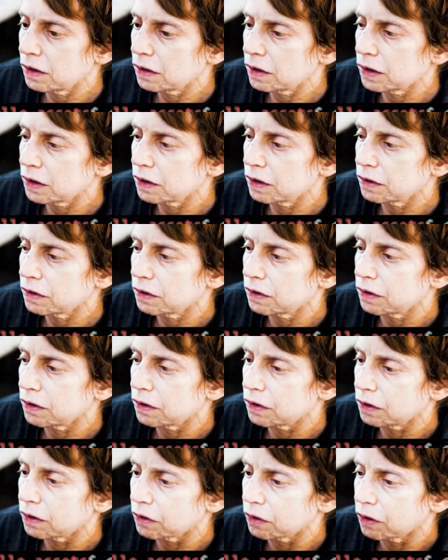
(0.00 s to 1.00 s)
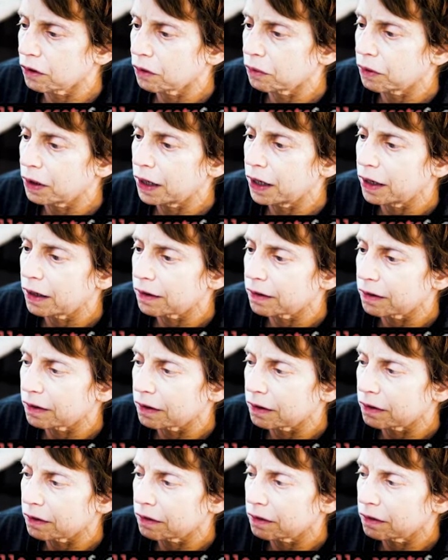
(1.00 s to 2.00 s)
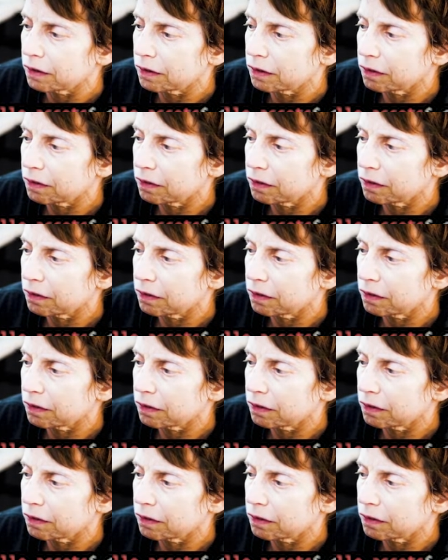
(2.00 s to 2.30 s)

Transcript: think it's in hello assets.